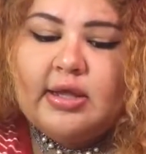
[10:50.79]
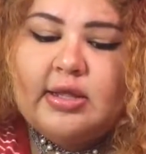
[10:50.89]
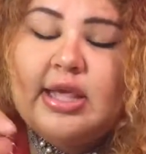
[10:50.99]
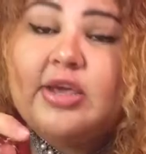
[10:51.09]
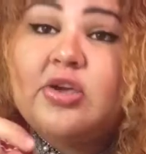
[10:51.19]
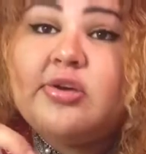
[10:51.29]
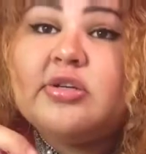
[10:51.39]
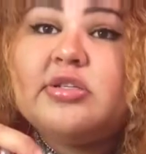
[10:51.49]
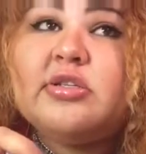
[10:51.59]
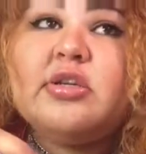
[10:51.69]
like you
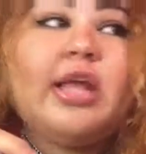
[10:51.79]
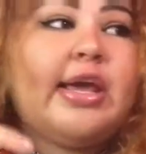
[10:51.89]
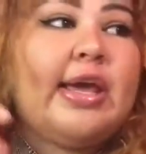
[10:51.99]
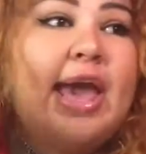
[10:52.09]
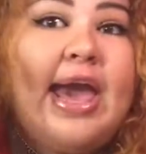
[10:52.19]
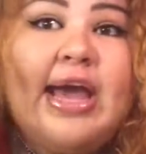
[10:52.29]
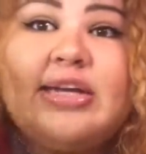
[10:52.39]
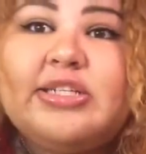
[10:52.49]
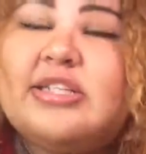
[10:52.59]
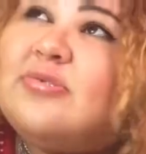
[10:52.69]
could like
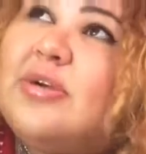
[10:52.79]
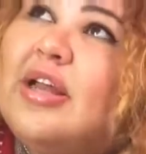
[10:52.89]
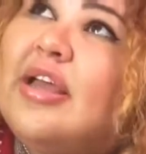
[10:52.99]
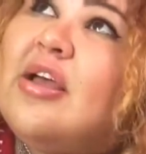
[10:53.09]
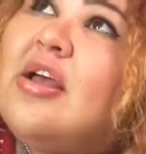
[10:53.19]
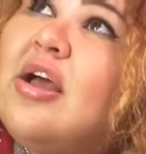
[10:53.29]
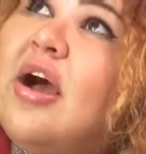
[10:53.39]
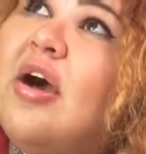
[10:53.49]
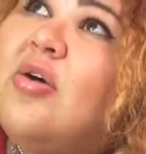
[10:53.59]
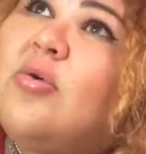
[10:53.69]
ashes were like
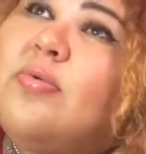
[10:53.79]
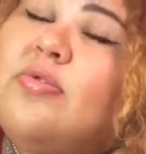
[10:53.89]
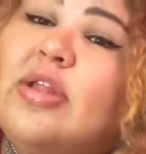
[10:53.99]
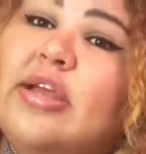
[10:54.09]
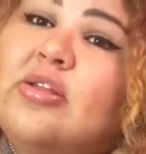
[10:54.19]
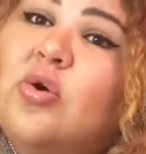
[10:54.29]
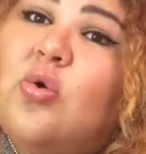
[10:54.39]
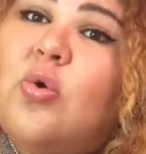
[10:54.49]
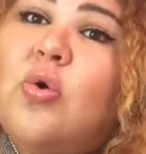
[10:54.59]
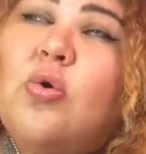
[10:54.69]
all over like the
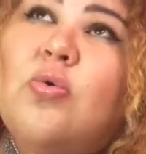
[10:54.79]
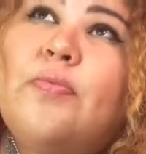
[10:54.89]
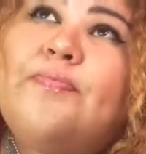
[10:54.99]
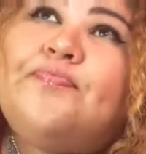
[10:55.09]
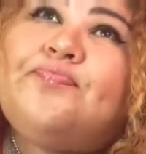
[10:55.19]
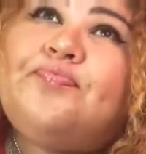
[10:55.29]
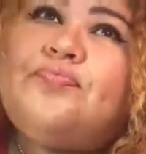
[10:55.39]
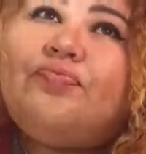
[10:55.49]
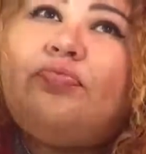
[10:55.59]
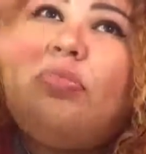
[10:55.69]
whole
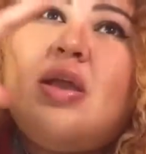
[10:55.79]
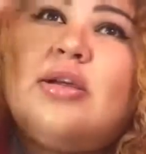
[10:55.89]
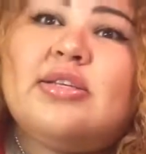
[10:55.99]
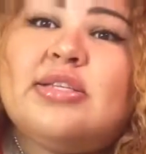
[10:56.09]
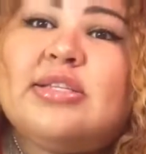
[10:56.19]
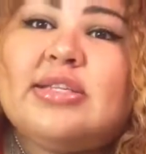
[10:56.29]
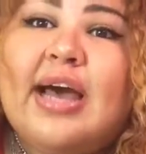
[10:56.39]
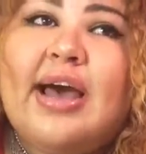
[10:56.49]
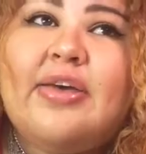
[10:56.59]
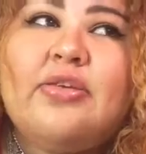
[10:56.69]

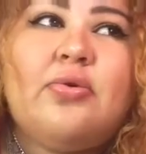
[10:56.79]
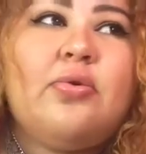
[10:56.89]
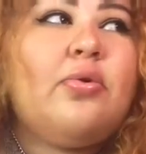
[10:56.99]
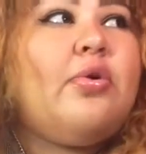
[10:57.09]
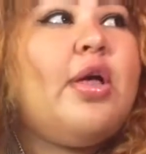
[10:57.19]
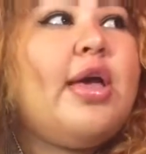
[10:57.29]
sky, the whole